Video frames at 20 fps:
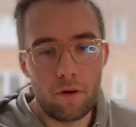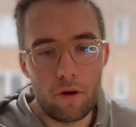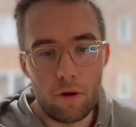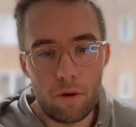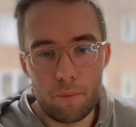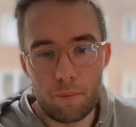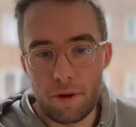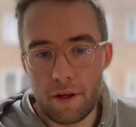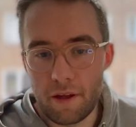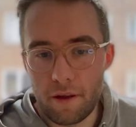
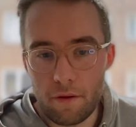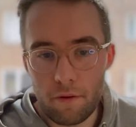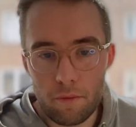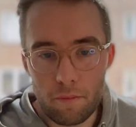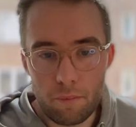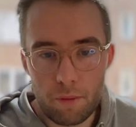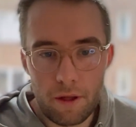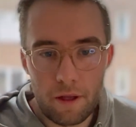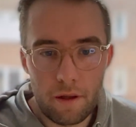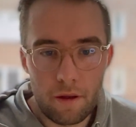
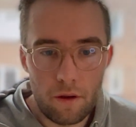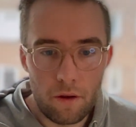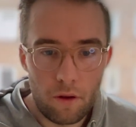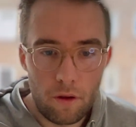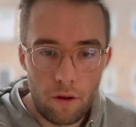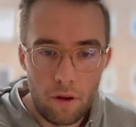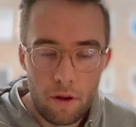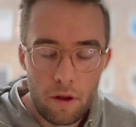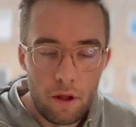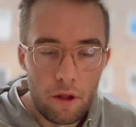being
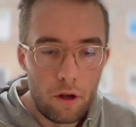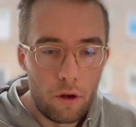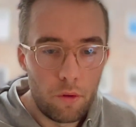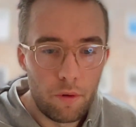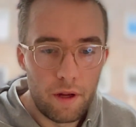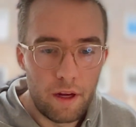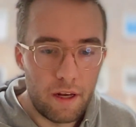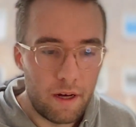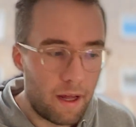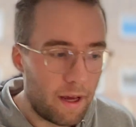
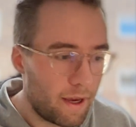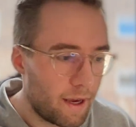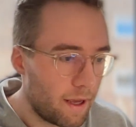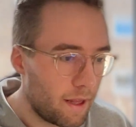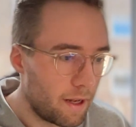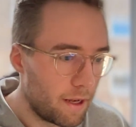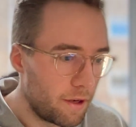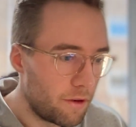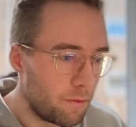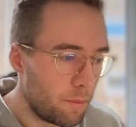looking like a
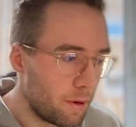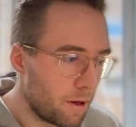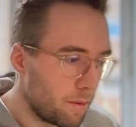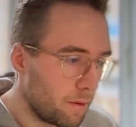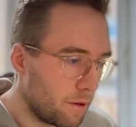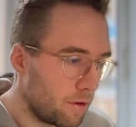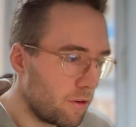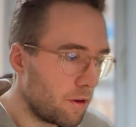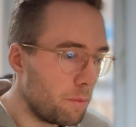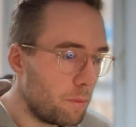
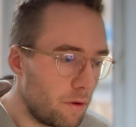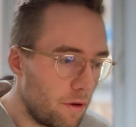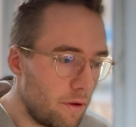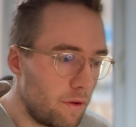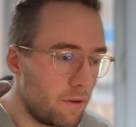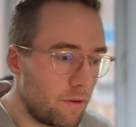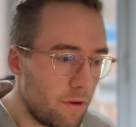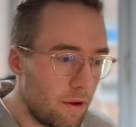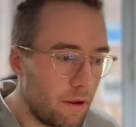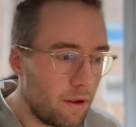
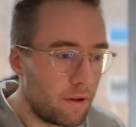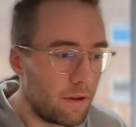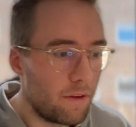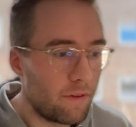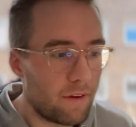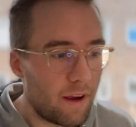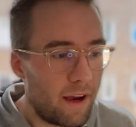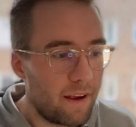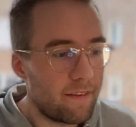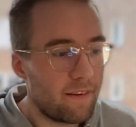legitimate
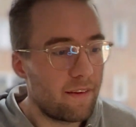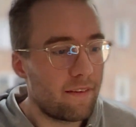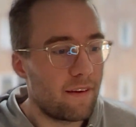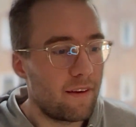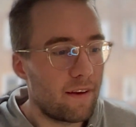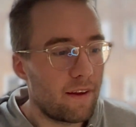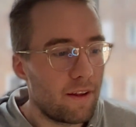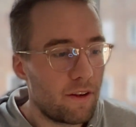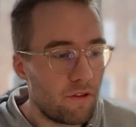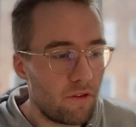disguised as
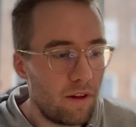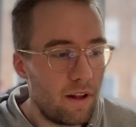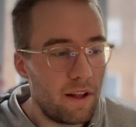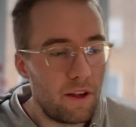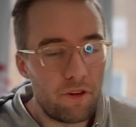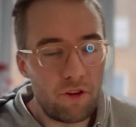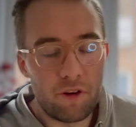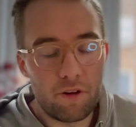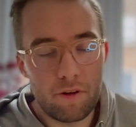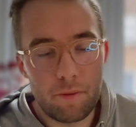a
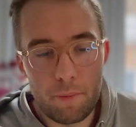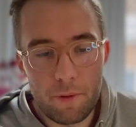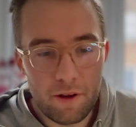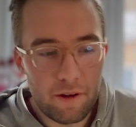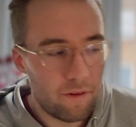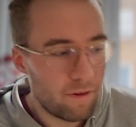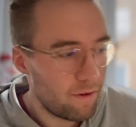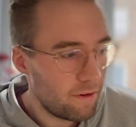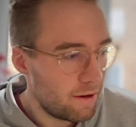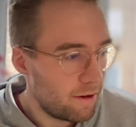
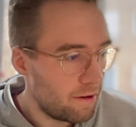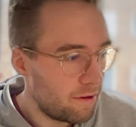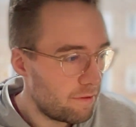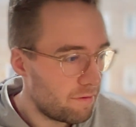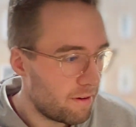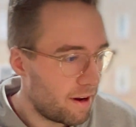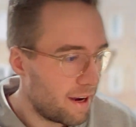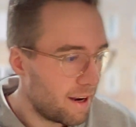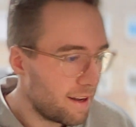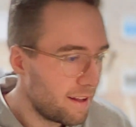legitimate
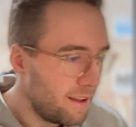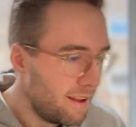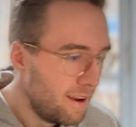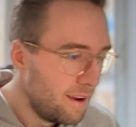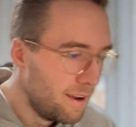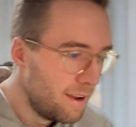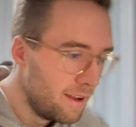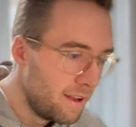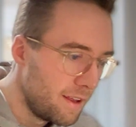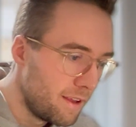file.
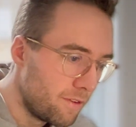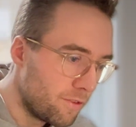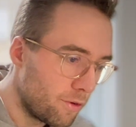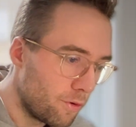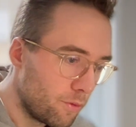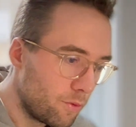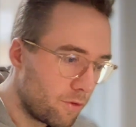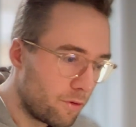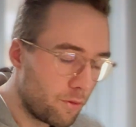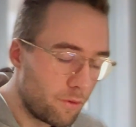So
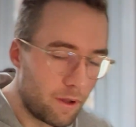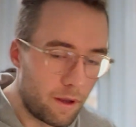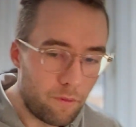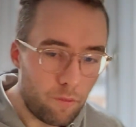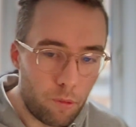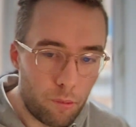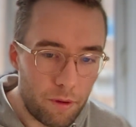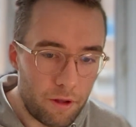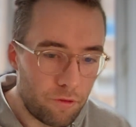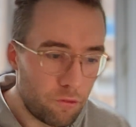they will
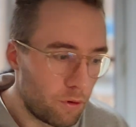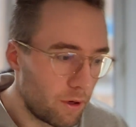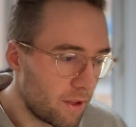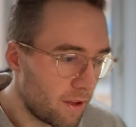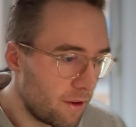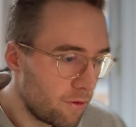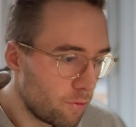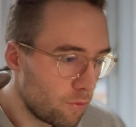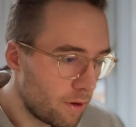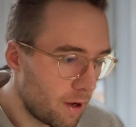be tricked
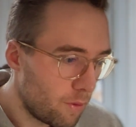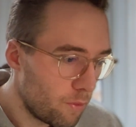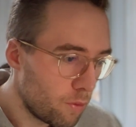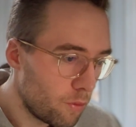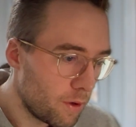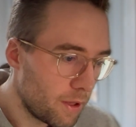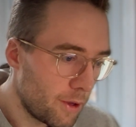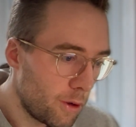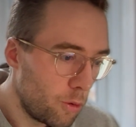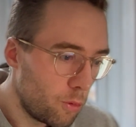into
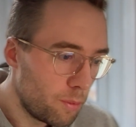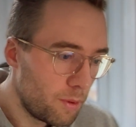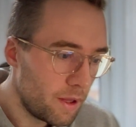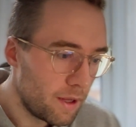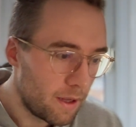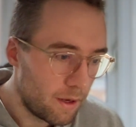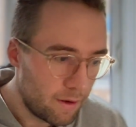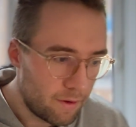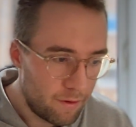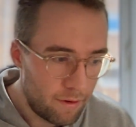downloading and opening
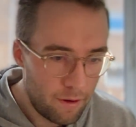it